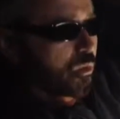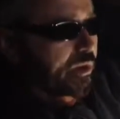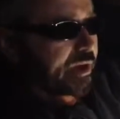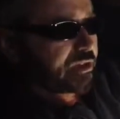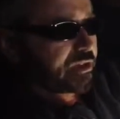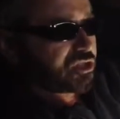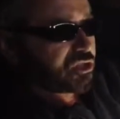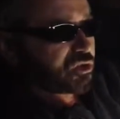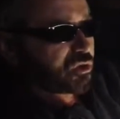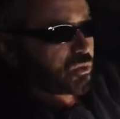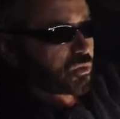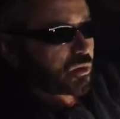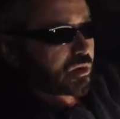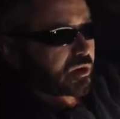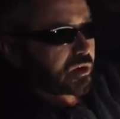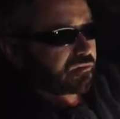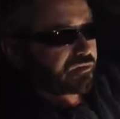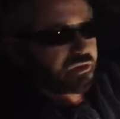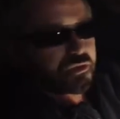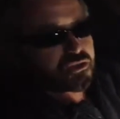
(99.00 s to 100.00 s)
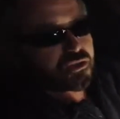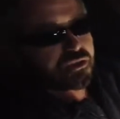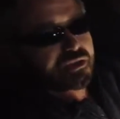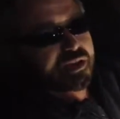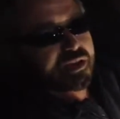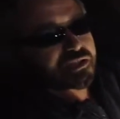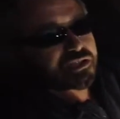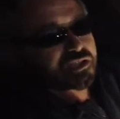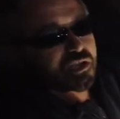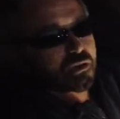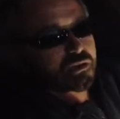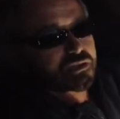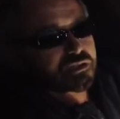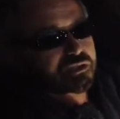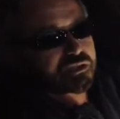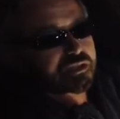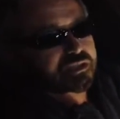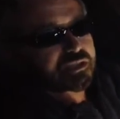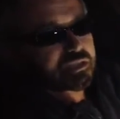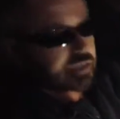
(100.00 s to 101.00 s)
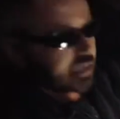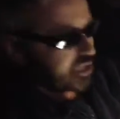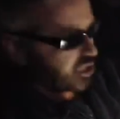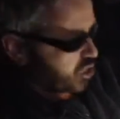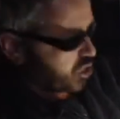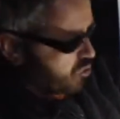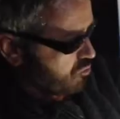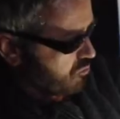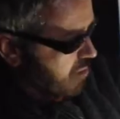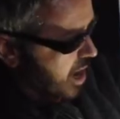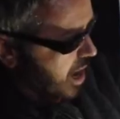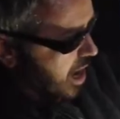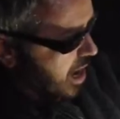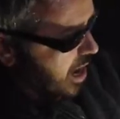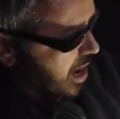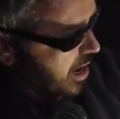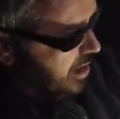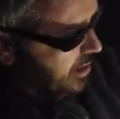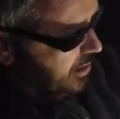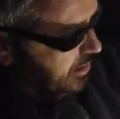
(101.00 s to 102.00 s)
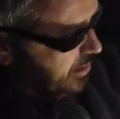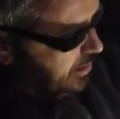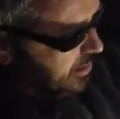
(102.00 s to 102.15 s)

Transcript: away to future guest hosts, etc.